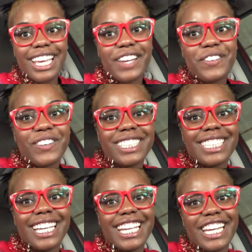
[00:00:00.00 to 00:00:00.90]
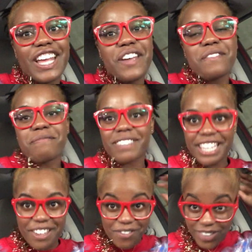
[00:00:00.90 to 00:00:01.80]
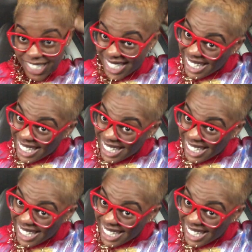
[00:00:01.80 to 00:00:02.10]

It wasn't